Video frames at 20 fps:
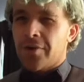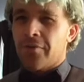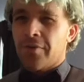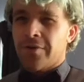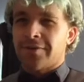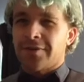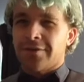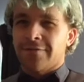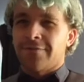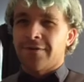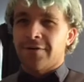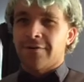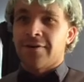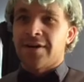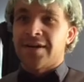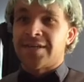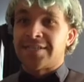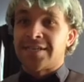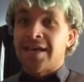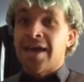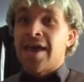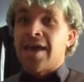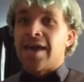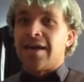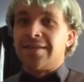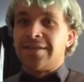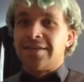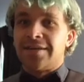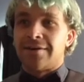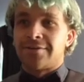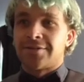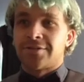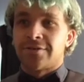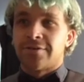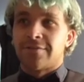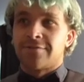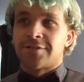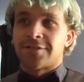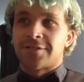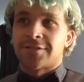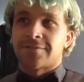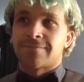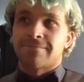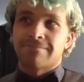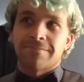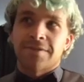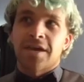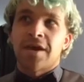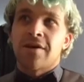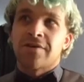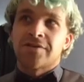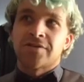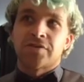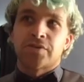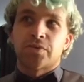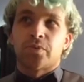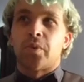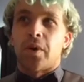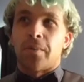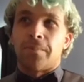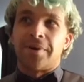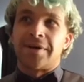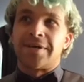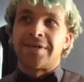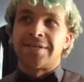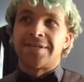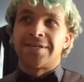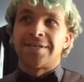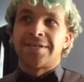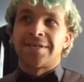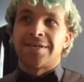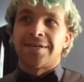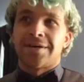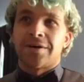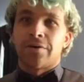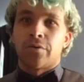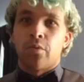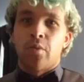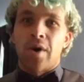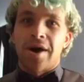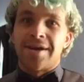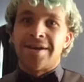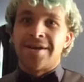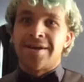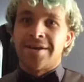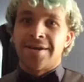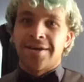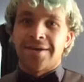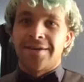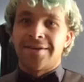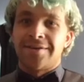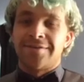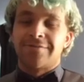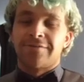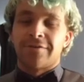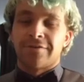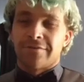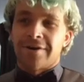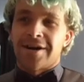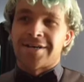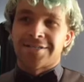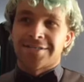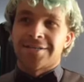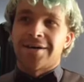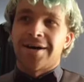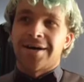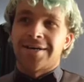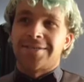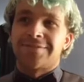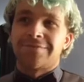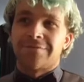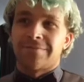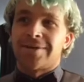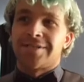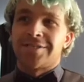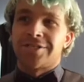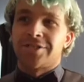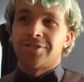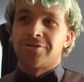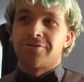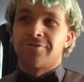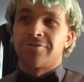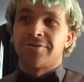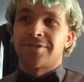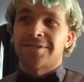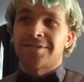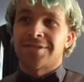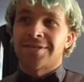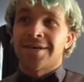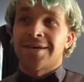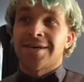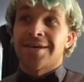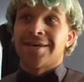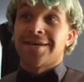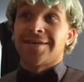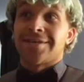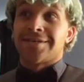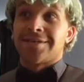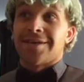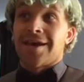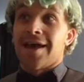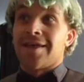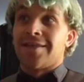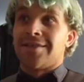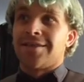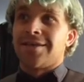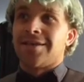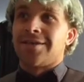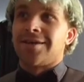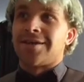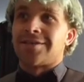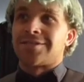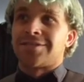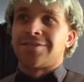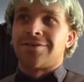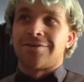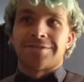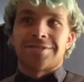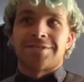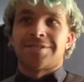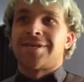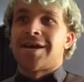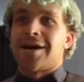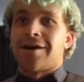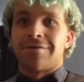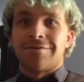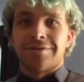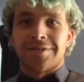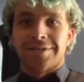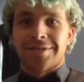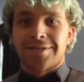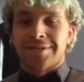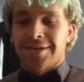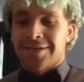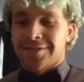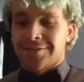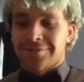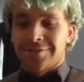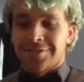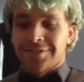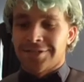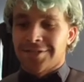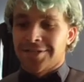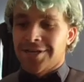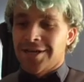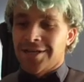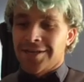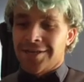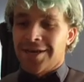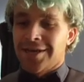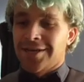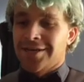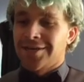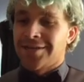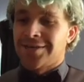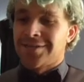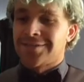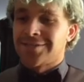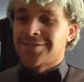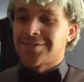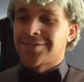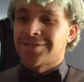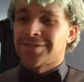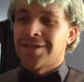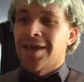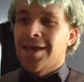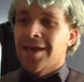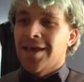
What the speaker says: I want that would fit right, and then I would sort of just swap one in for the right size for my shoes, and then actually not tell the cash register ladies.